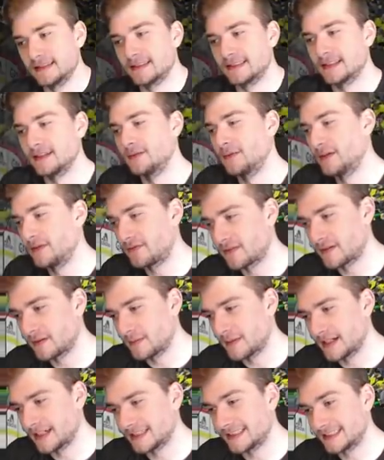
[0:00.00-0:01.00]
So it went from
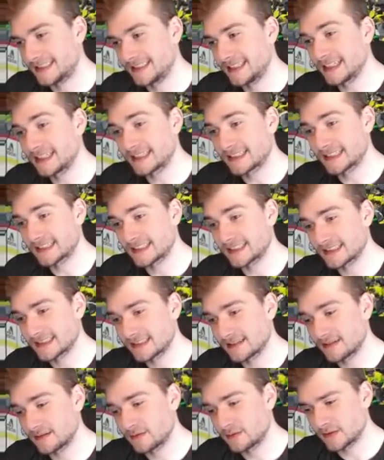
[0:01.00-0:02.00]
uh, six,
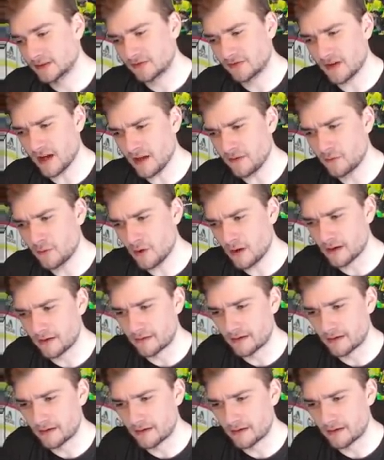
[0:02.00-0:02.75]
it was five one,